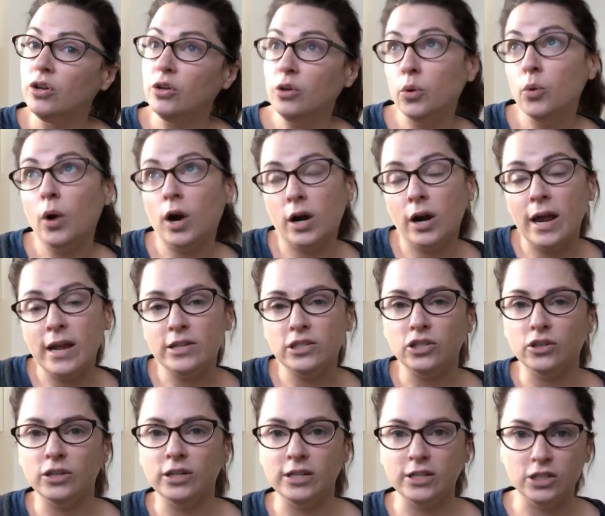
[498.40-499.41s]
are
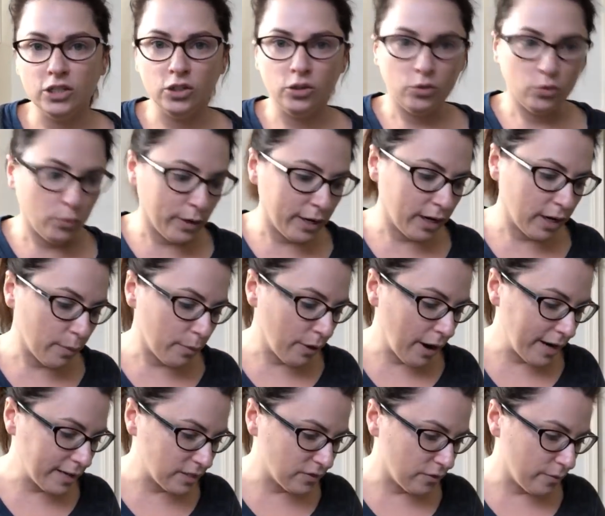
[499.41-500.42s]
entered into winning a
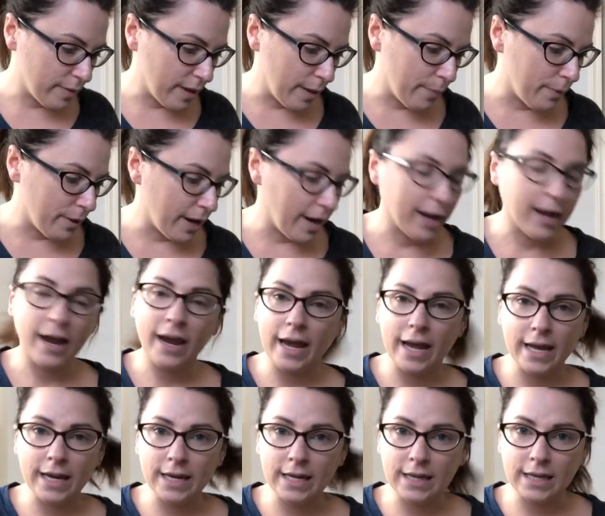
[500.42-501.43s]
prize for me. But I got
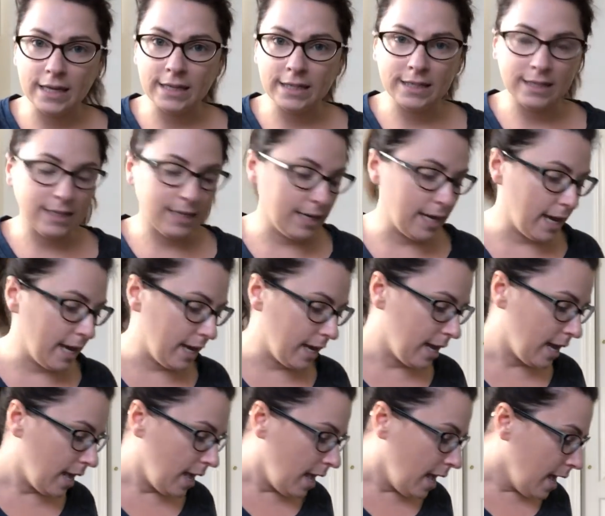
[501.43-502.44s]
80 things
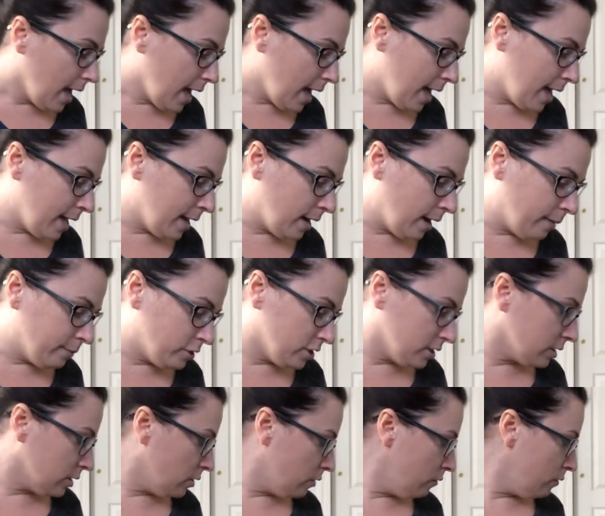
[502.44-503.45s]
today, and I'm
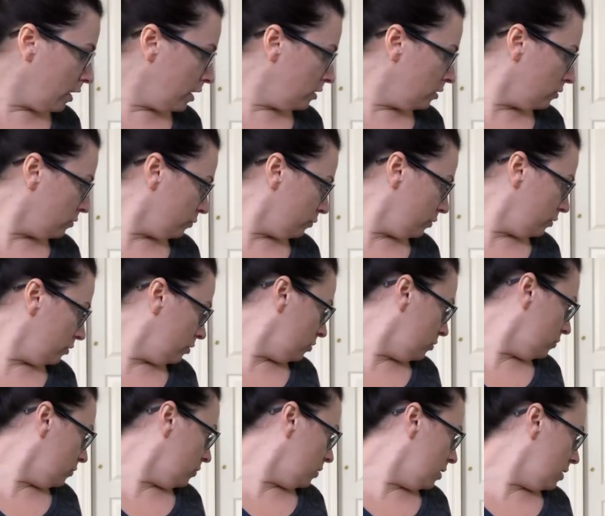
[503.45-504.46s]
just gonna run
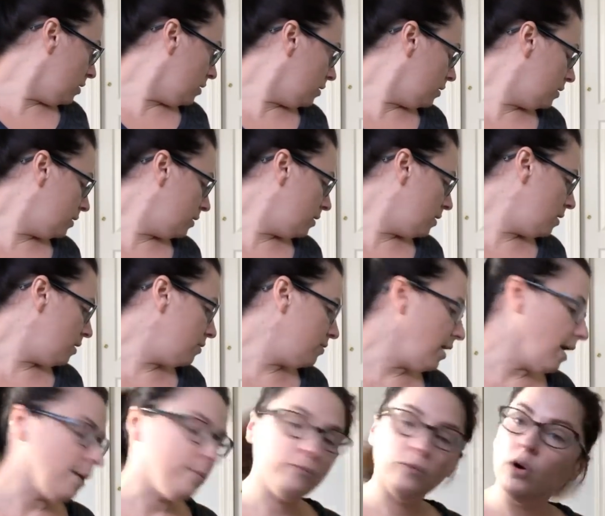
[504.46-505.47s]
through
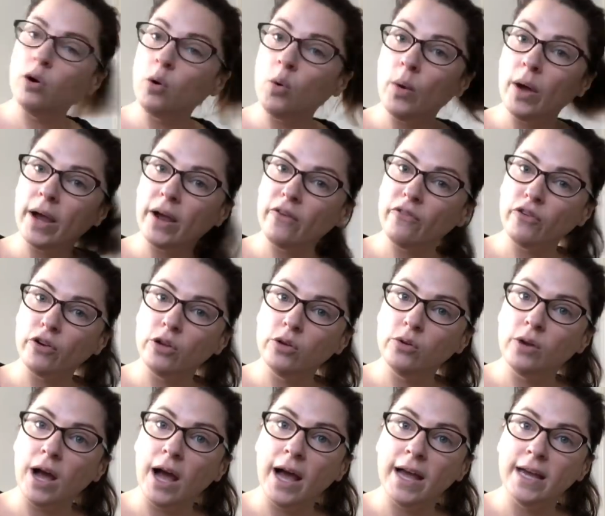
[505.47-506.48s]
them real quick for
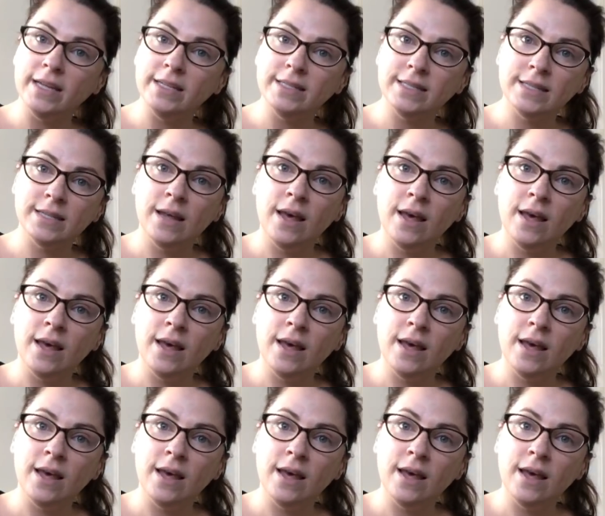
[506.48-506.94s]
you guys